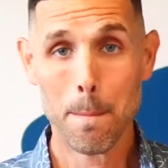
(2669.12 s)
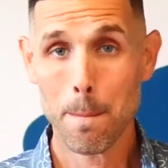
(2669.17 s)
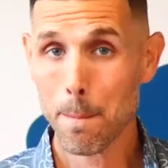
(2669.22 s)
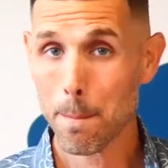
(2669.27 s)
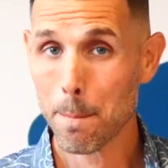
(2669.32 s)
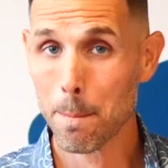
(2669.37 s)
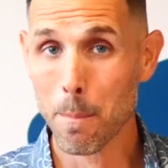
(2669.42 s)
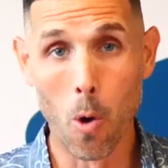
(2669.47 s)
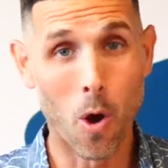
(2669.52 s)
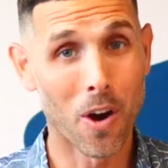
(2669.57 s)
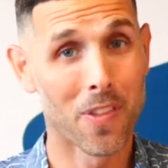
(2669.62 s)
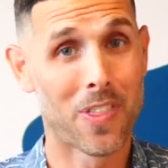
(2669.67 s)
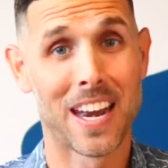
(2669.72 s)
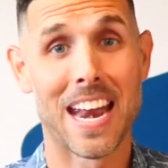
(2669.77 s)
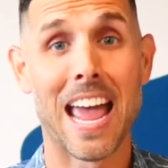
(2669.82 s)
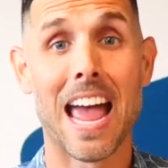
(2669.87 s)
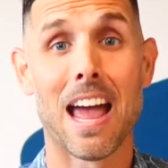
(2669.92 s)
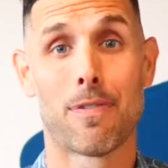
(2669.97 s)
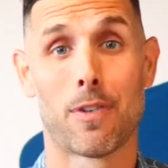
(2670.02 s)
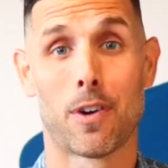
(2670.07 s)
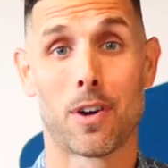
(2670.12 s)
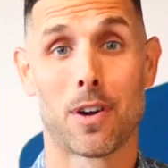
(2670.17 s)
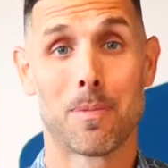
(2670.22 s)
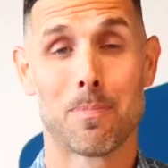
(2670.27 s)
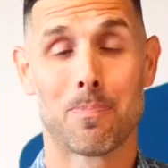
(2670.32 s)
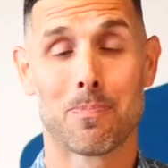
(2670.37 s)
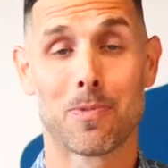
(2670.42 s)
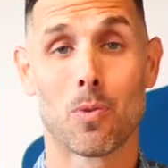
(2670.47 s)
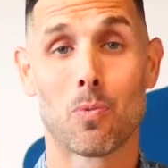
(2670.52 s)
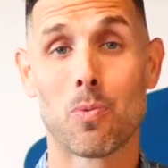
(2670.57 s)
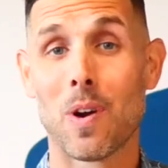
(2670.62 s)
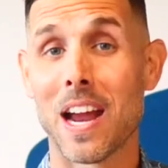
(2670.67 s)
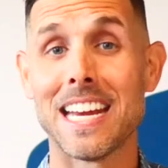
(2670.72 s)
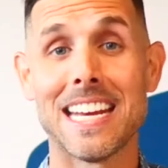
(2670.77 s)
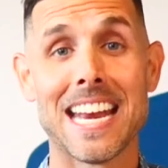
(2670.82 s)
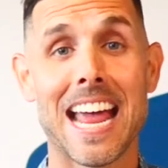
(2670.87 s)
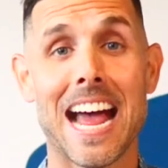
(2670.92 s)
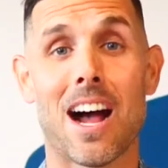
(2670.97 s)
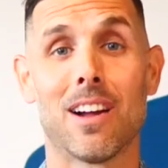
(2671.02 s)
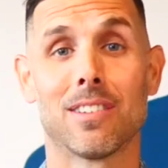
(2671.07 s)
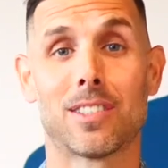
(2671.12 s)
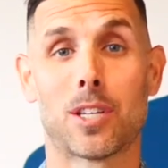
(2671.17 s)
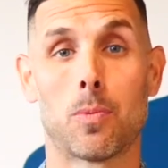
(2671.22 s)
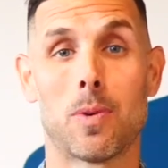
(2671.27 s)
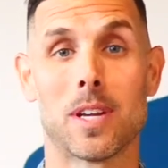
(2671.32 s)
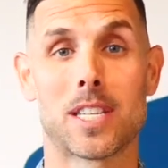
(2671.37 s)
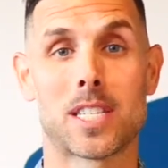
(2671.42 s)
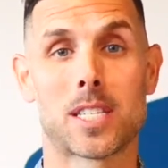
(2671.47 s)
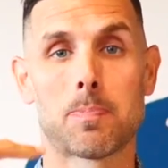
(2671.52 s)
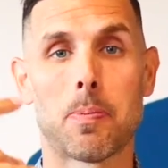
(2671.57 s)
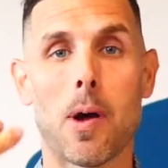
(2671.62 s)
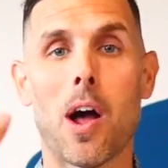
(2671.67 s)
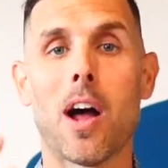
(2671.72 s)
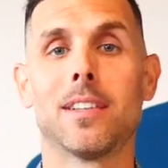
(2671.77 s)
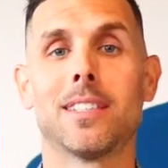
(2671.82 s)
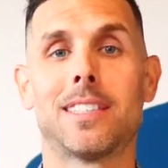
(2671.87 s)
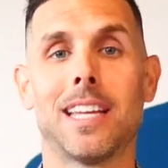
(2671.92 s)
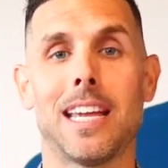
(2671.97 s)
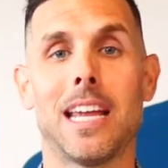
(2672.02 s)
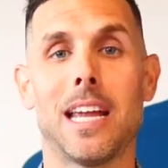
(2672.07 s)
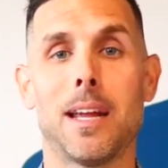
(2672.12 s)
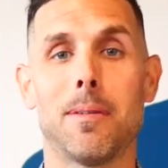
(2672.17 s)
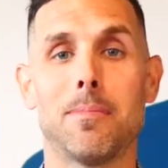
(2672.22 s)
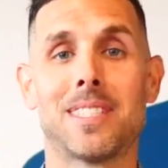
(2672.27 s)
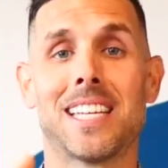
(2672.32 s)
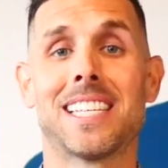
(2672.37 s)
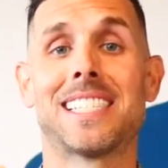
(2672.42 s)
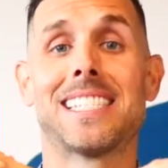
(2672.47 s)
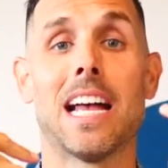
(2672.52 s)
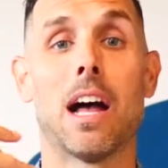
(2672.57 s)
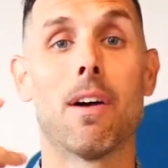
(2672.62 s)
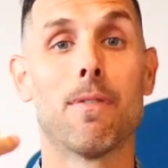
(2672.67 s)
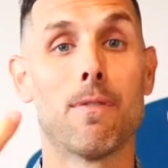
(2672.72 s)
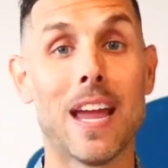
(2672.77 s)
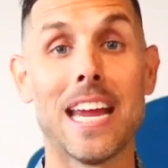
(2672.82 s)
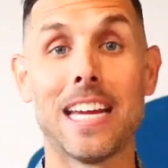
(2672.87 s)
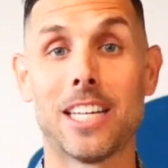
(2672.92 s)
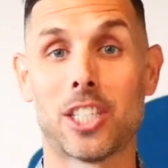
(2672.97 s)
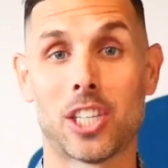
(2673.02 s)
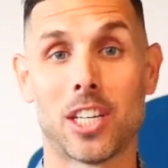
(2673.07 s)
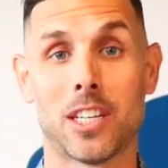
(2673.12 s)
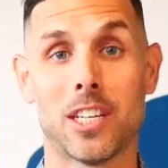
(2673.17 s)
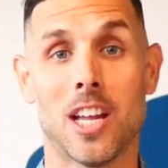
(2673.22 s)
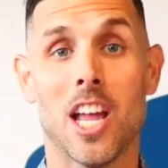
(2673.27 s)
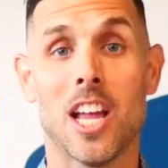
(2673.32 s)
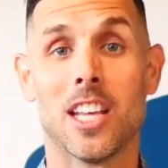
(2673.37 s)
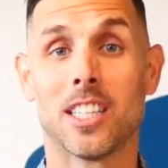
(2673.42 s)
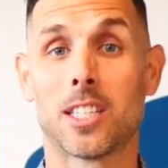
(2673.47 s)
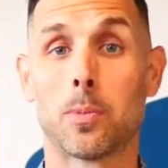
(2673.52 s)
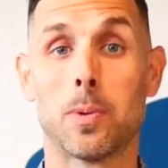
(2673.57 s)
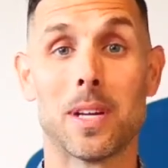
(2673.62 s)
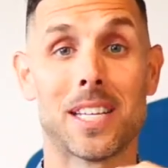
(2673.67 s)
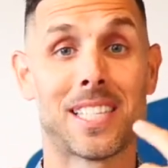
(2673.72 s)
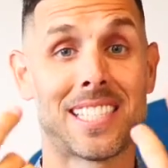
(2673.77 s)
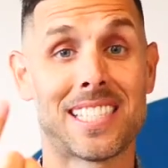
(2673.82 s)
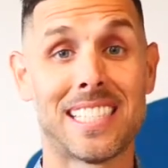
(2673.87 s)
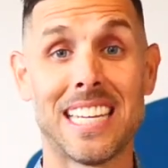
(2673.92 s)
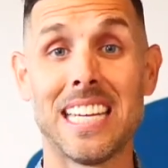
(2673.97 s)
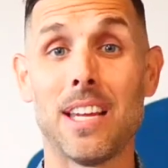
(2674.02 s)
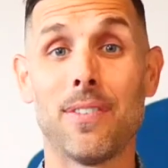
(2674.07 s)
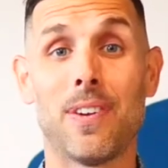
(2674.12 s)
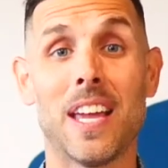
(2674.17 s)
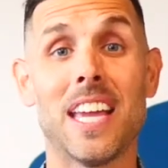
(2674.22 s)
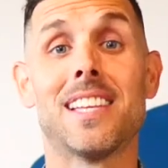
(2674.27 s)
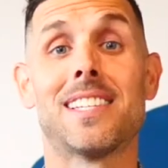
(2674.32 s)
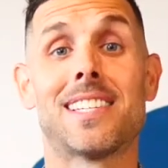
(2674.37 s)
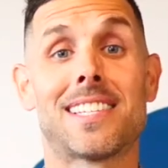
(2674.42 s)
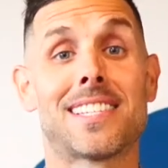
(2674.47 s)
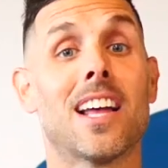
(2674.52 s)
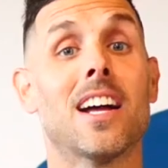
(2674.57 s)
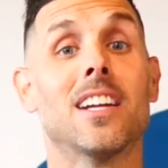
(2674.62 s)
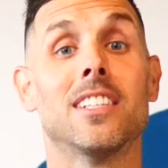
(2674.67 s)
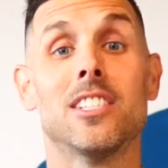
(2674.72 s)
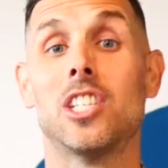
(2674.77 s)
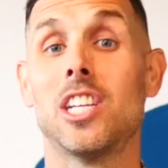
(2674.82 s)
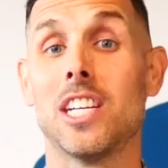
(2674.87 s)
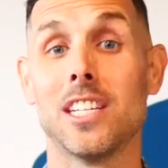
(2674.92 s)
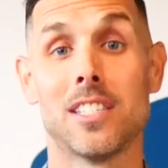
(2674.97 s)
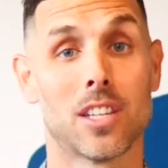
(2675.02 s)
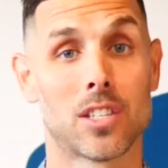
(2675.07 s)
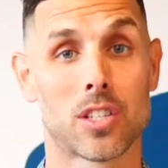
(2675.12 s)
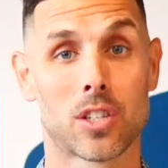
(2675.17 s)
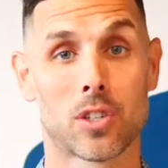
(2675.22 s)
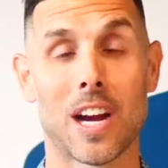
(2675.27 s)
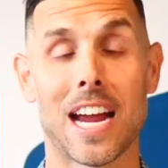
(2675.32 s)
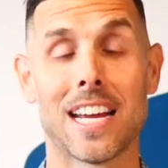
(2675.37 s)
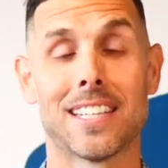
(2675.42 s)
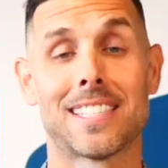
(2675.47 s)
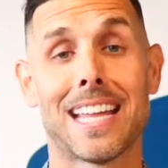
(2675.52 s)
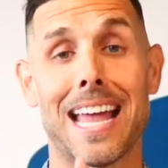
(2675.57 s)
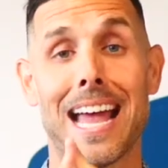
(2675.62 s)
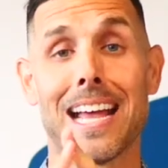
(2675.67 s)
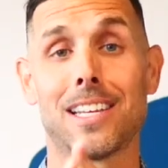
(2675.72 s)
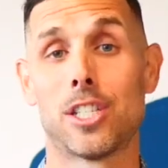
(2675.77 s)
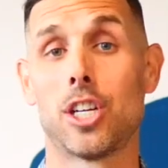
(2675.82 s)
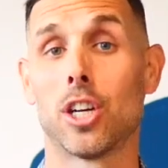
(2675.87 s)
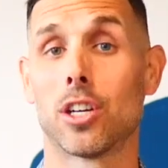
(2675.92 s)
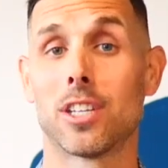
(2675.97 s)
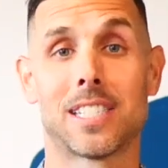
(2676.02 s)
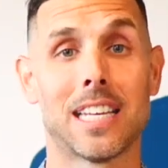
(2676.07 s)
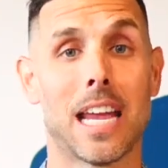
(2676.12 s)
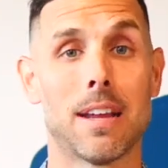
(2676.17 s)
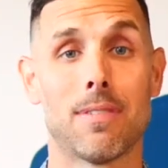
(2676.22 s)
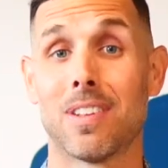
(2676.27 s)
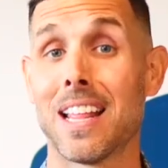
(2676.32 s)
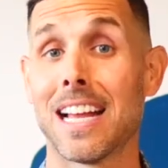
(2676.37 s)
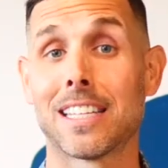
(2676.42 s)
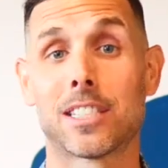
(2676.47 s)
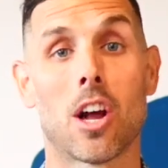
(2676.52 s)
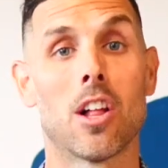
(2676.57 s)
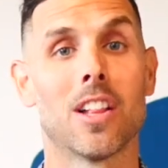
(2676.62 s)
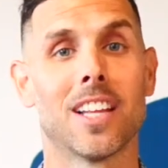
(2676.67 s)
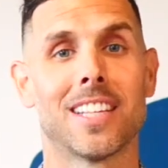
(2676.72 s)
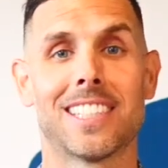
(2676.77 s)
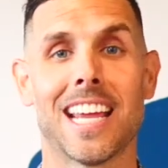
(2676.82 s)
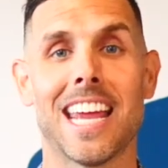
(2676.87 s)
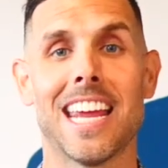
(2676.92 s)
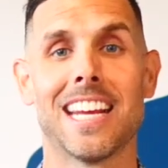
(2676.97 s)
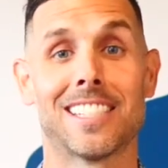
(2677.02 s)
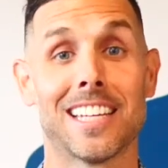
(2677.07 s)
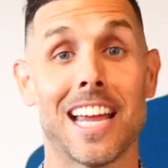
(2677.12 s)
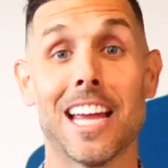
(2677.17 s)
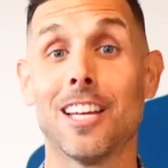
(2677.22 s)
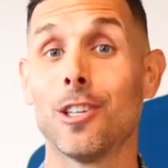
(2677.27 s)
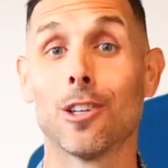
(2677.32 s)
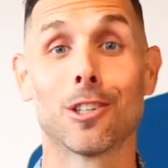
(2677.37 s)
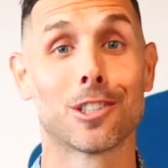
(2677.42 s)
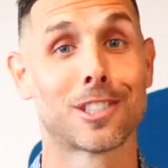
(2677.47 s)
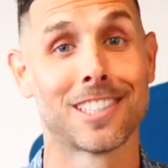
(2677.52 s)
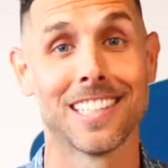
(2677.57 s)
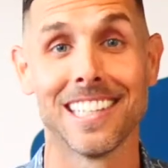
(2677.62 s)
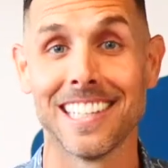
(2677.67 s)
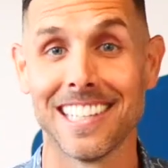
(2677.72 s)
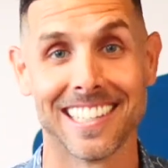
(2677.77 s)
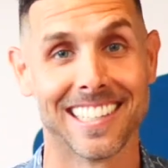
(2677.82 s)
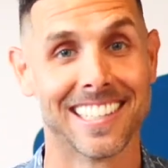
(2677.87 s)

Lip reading: more than ever right now to respond to him, to salvation, to receive his son, Jesus Christ, as your Savior. That's all it takes, and you'll see.